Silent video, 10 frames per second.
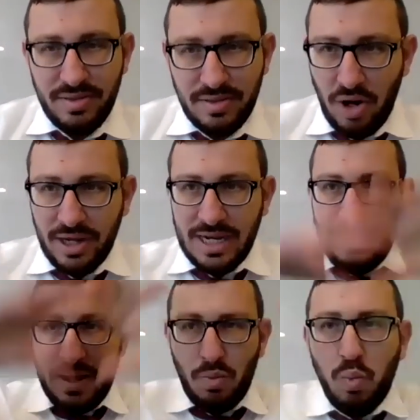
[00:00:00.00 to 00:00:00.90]
talking
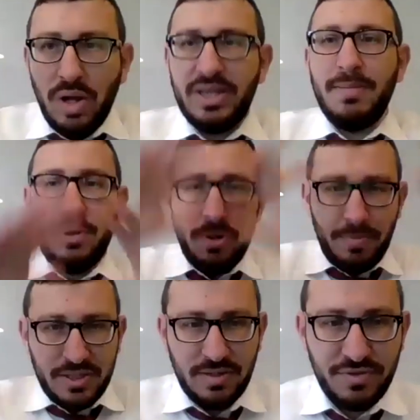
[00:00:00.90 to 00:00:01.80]
about what the
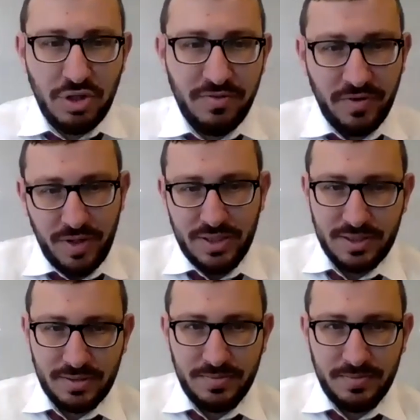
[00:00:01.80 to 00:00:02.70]
purpose of shofar is.